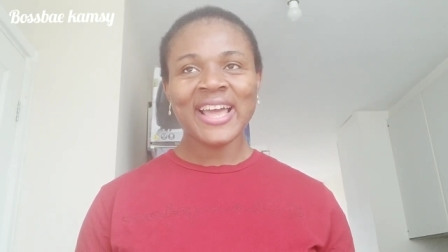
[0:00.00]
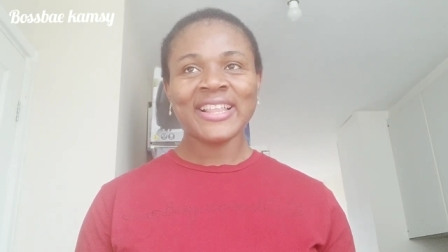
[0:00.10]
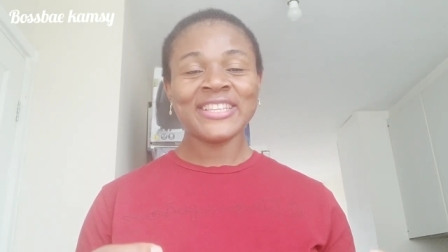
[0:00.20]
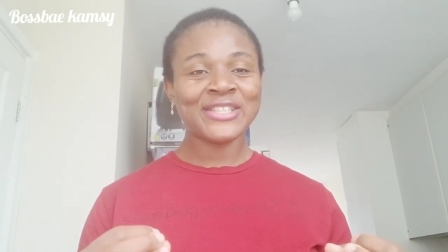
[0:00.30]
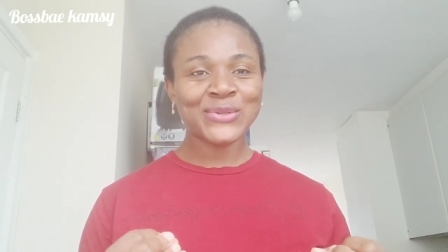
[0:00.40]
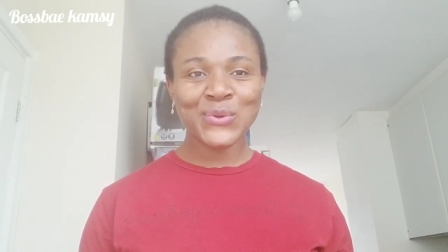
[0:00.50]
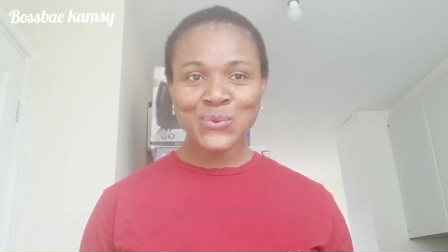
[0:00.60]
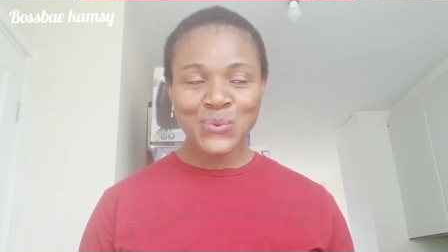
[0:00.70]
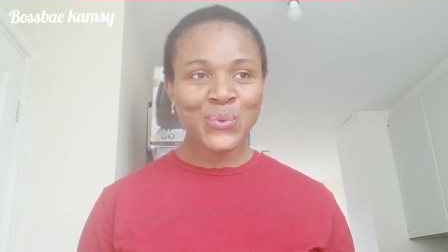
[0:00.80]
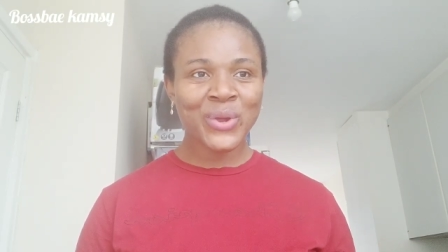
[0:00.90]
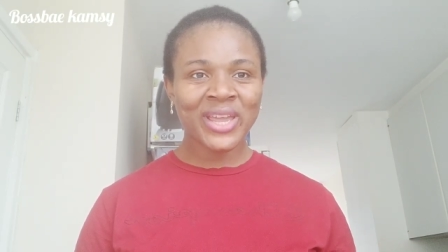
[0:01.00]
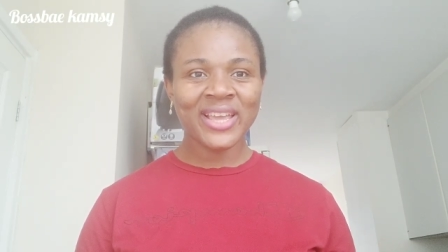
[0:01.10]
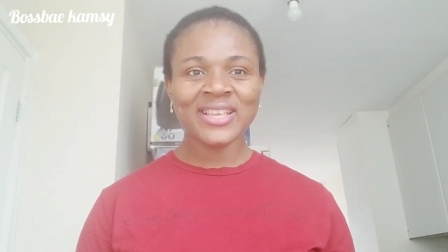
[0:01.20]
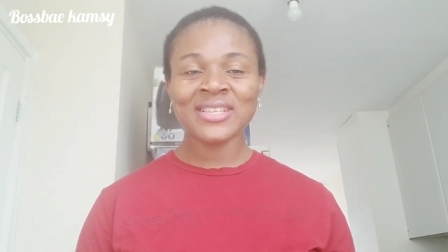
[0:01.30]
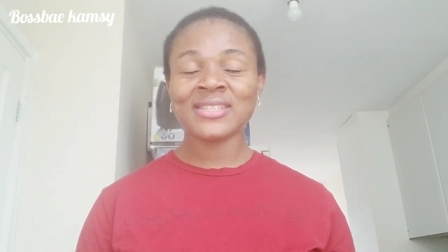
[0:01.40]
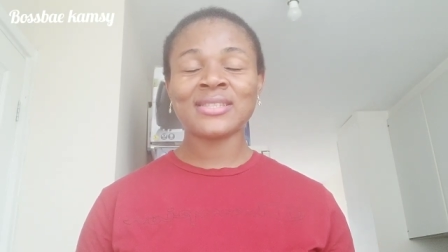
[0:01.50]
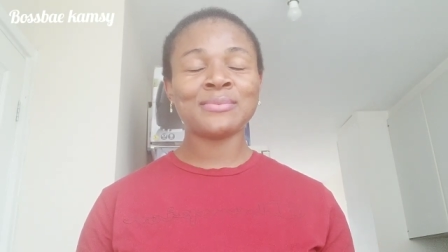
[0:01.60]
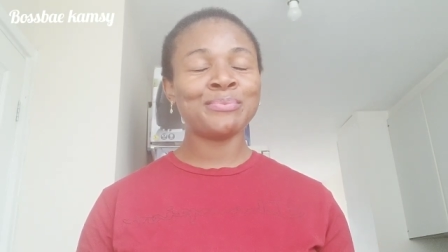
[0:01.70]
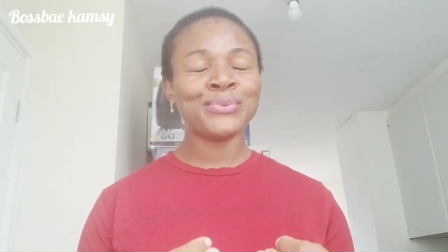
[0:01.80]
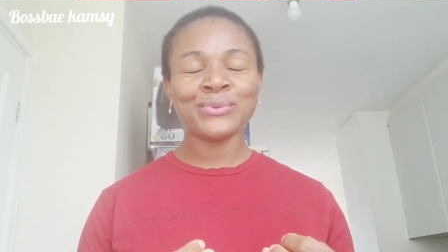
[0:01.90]
This cookware is
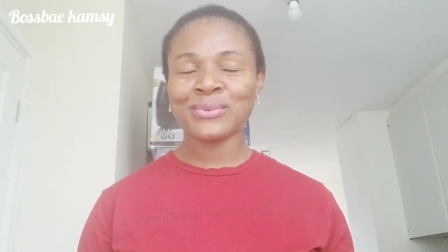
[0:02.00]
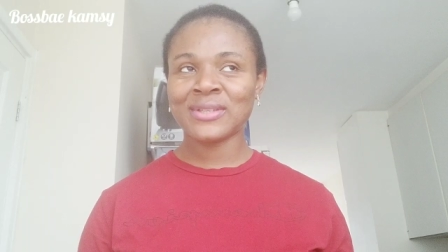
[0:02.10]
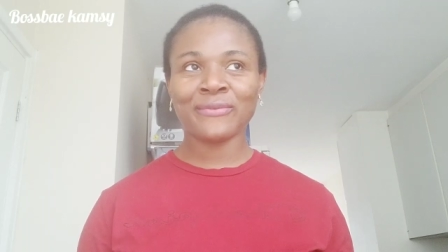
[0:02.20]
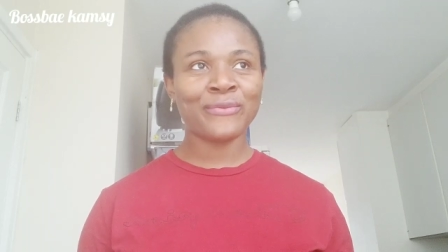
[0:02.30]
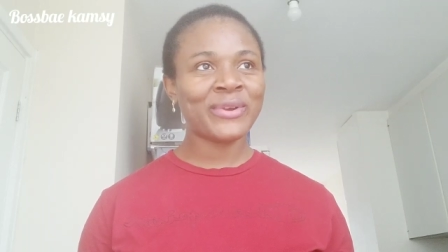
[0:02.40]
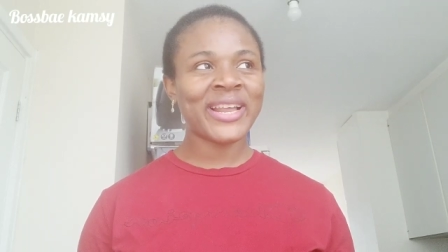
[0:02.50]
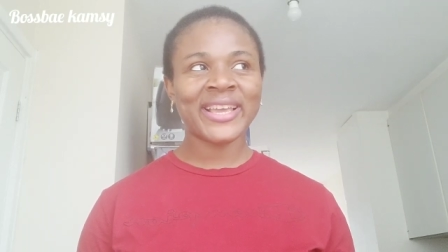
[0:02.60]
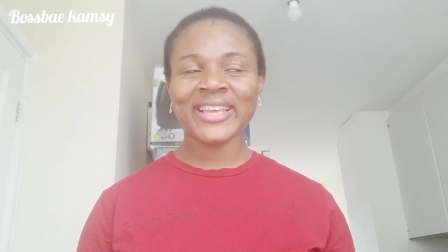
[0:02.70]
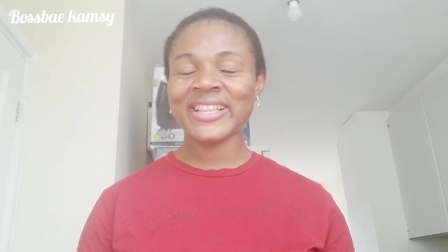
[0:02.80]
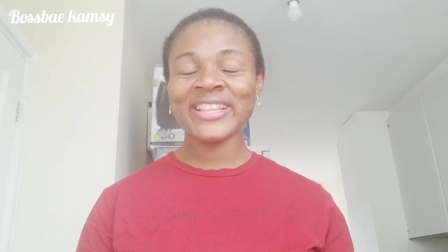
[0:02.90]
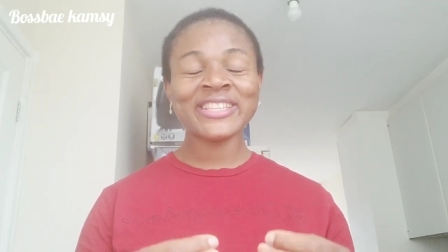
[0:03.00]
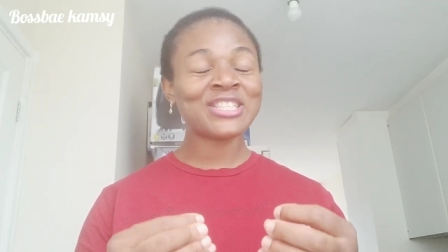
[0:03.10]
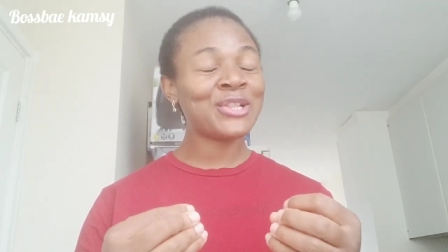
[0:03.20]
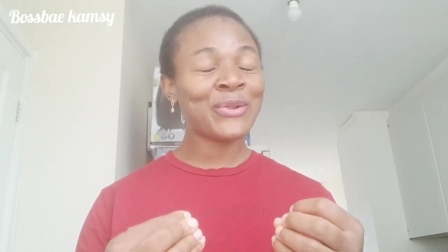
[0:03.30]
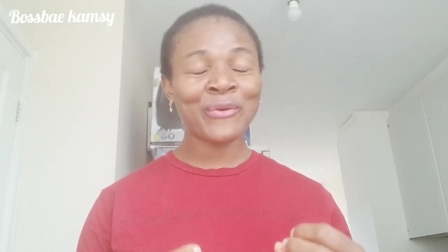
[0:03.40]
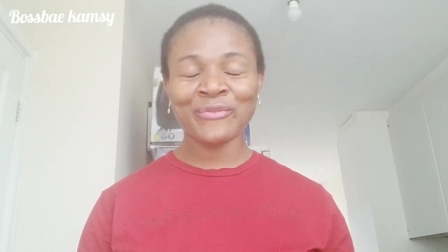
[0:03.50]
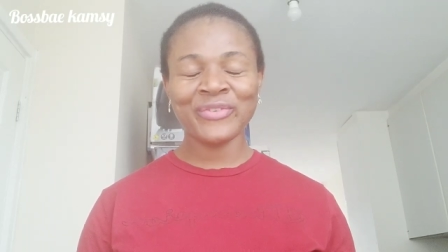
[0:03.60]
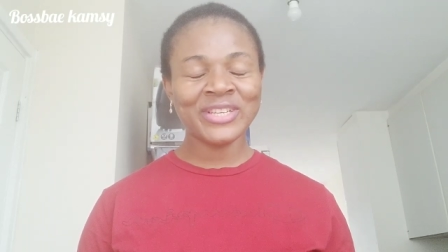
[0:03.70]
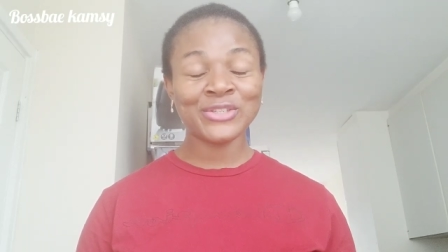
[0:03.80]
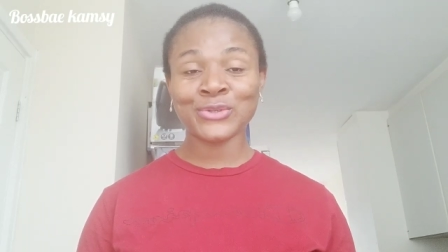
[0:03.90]
beautiful, like it's
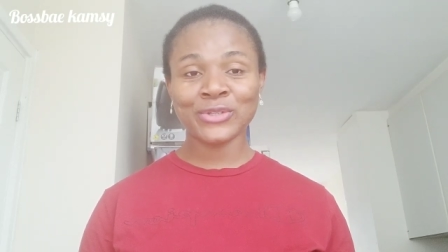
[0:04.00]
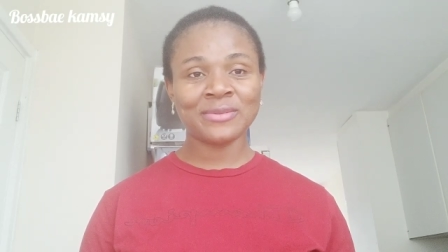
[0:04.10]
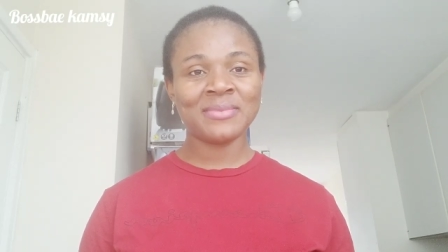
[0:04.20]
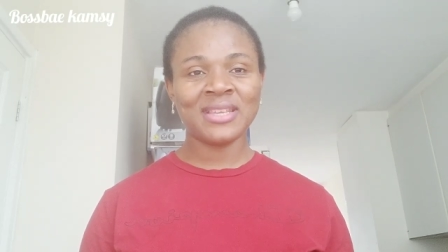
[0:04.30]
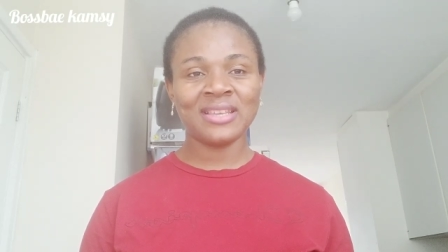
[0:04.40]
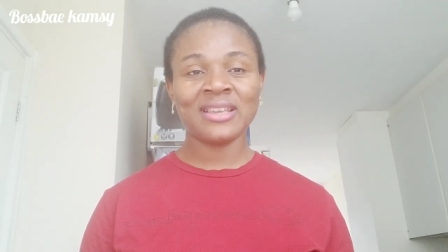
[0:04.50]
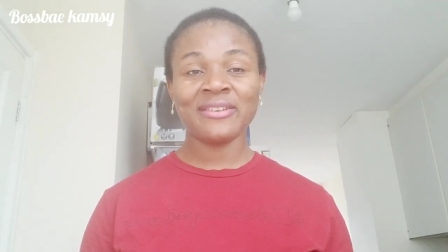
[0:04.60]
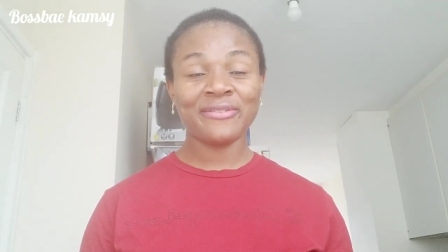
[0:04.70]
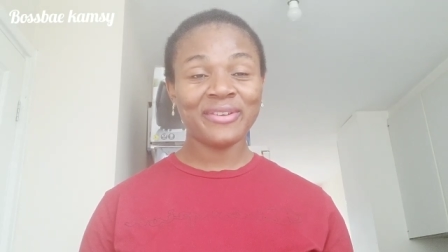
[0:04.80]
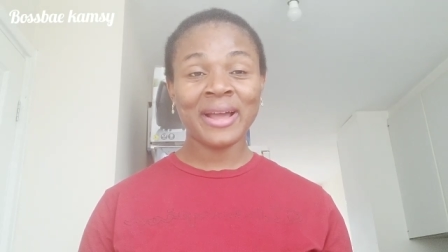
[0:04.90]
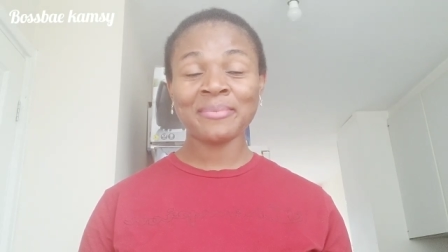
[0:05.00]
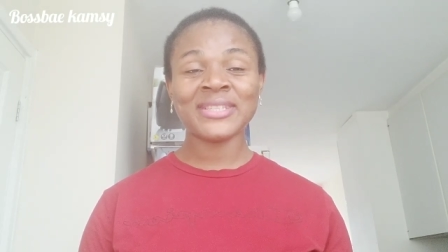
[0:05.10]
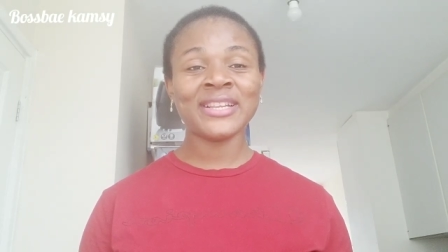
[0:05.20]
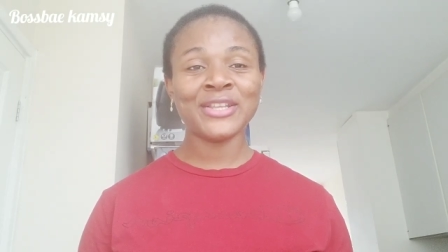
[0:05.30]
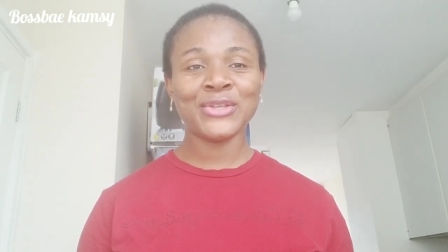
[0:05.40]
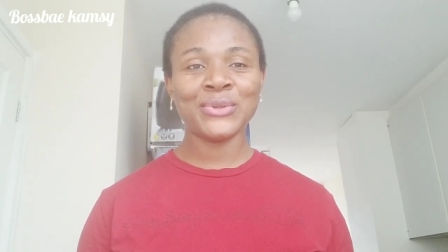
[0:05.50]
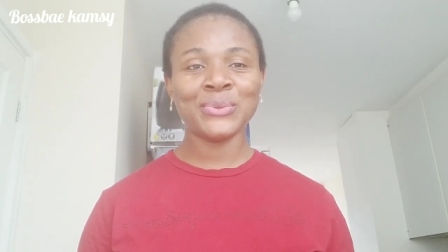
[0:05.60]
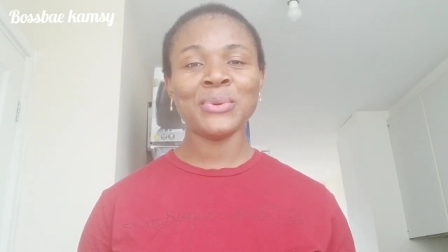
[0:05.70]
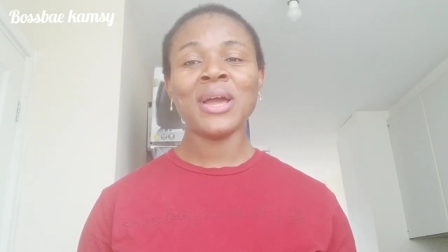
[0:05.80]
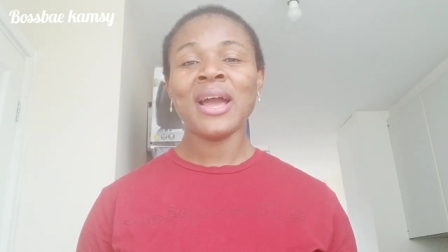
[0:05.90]
lovely, trust me, I'm telling you.